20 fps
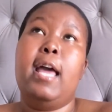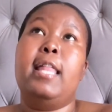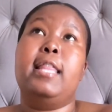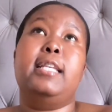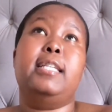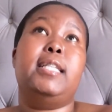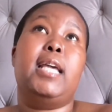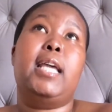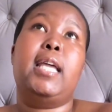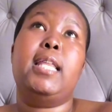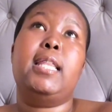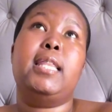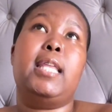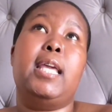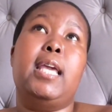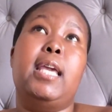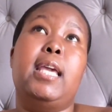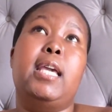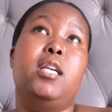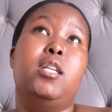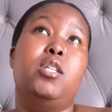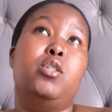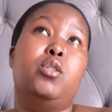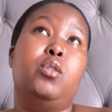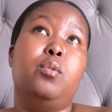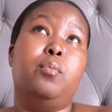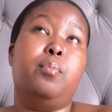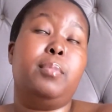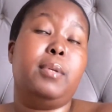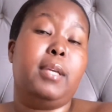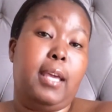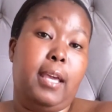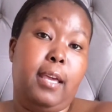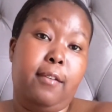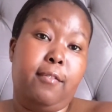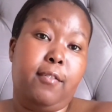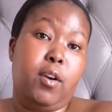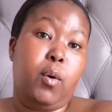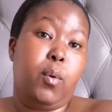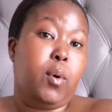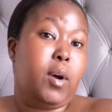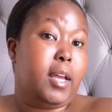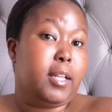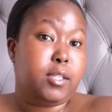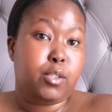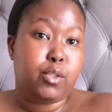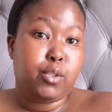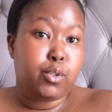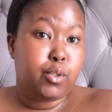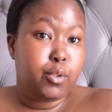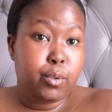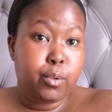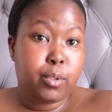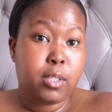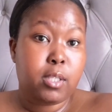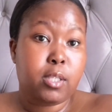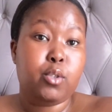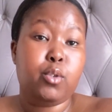The second thing is good behavior or attitude